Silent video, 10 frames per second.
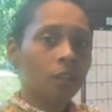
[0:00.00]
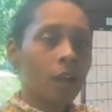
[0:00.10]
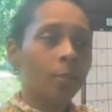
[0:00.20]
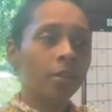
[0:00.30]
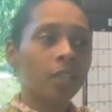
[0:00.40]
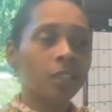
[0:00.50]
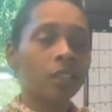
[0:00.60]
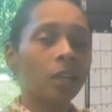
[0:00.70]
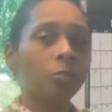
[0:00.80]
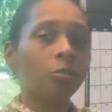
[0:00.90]
How about next
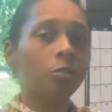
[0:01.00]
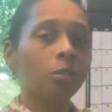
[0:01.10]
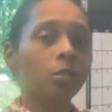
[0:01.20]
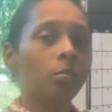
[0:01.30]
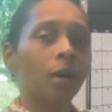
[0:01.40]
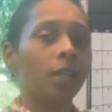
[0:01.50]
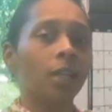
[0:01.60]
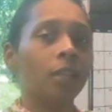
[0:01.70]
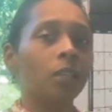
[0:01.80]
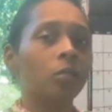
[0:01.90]
time you choose somebody
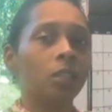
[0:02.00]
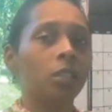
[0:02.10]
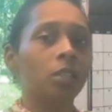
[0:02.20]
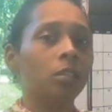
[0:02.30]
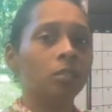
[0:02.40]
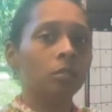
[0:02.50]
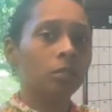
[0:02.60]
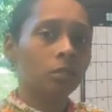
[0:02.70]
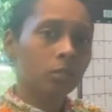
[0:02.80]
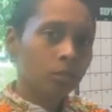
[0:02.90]
that don't need you,
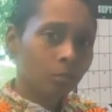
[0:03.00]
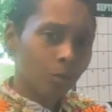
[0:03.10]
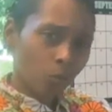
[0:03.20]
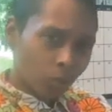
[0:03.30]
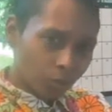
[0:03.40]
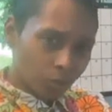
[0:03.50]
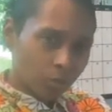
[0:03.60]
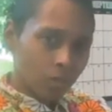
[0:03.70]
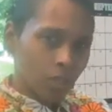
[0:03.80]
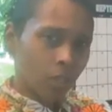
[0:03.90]
but want you
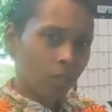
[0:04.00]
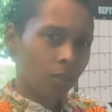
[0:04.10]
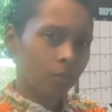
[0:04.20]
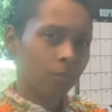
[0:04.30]
instead?